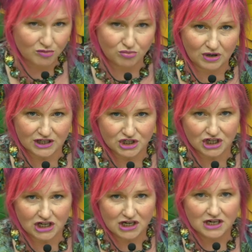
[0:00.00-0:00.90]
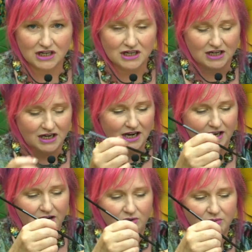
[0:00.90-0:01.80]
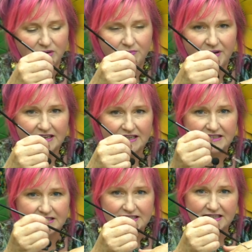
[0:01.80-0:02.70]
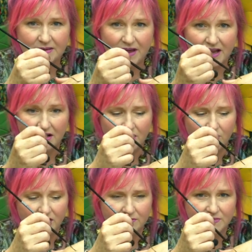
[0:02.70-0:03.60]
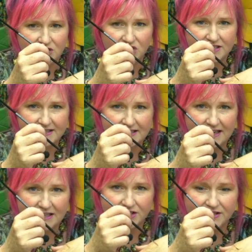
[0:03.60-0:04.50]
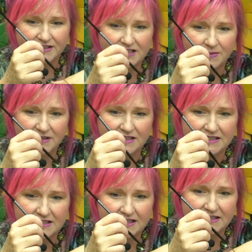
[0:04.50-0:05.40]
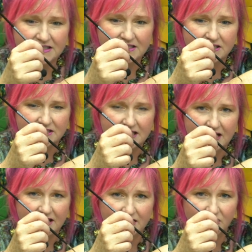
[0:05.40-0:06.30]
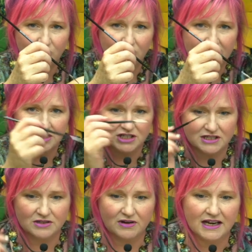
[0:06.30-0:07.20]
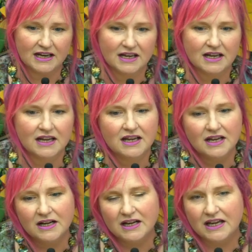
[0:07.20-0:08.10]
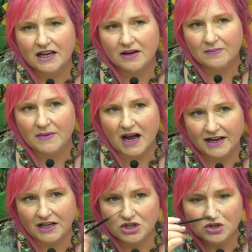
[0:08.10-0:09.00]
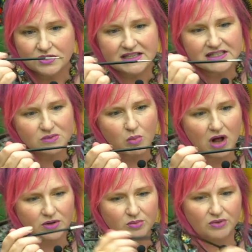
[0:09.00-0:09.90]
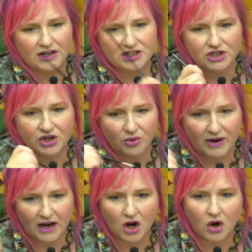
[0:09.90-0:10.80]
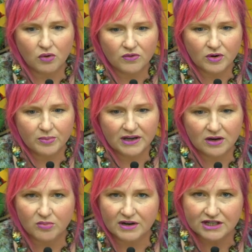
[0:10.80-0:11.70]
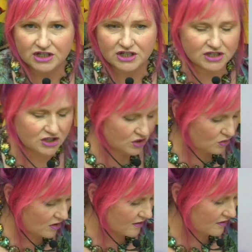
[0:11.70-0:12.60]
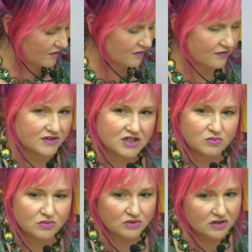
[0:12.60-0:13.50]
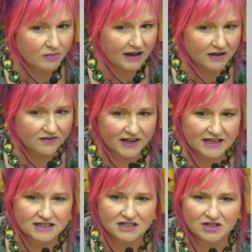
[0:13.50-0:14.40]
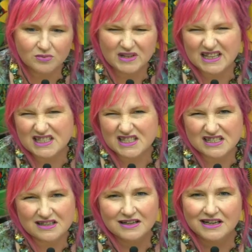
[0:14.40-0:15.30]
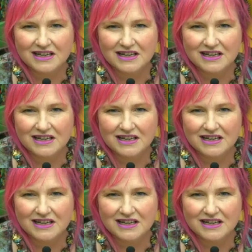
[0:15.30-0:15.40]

pressure. I don't want to be bending this to the metal. I want to be just engaging the tip of this to get these little tiny little branches, right? am, I can use this smaller brush to go back over bigger branches to sort of smooth them out if I need to, but that's just